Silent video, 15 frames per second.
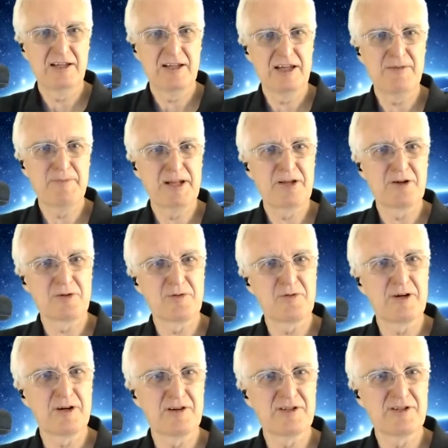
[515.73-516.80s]
independent
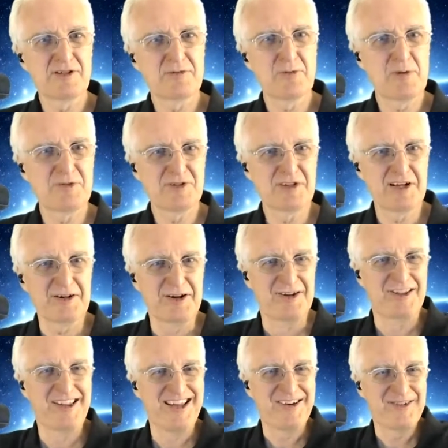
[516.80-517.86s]
career as a web designer.
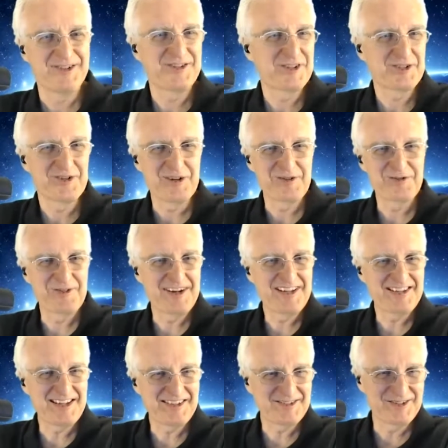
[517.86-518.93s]
I was just going right
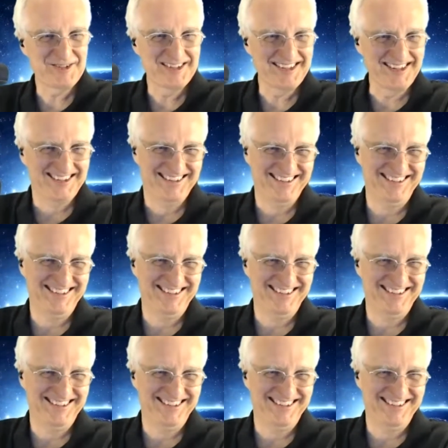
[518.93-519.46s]
down the toilet.